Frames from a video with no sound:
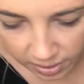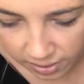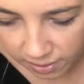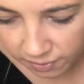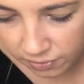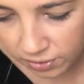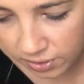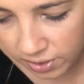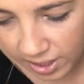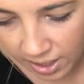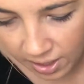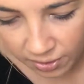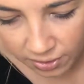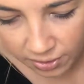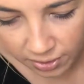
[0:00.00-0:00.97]
the few that
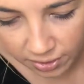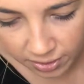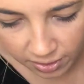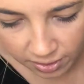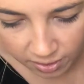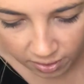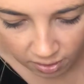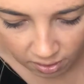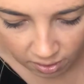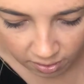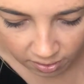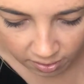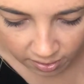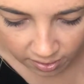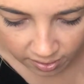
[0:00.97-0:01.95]
I own,
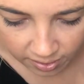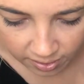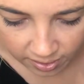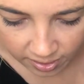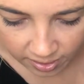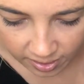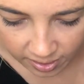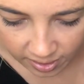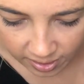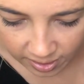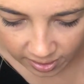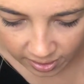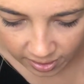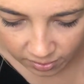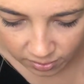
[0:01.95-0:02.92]
are
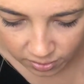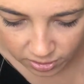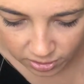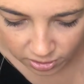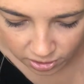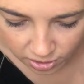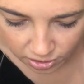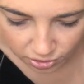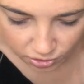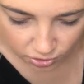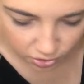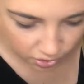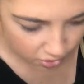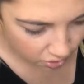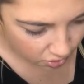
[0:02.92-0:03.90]
their roots
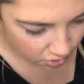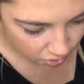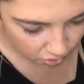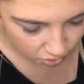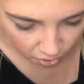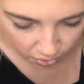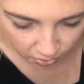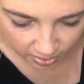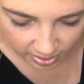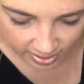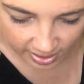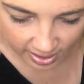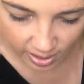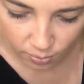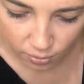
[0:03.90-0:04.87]
just so
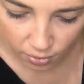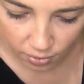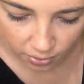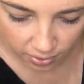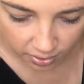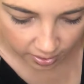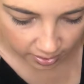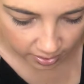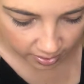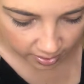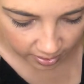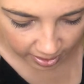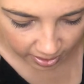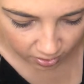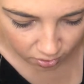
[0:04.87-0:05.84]
easily broken.
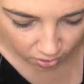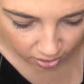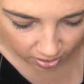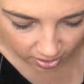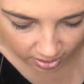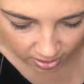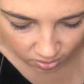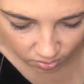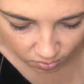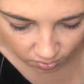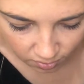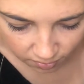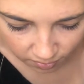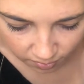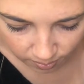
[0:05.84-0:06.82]
They're not sort
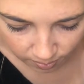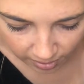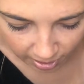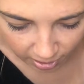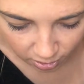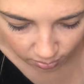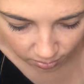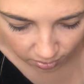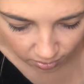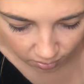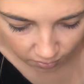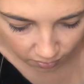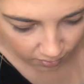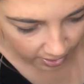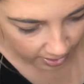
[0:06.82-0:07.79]
of malleable
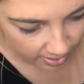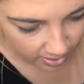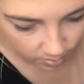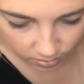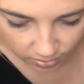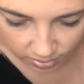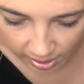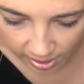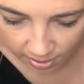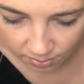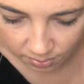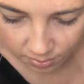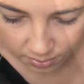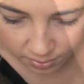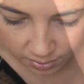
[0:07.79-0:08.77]
or flexible at
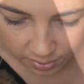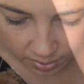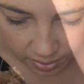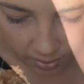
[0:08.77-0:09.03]
all.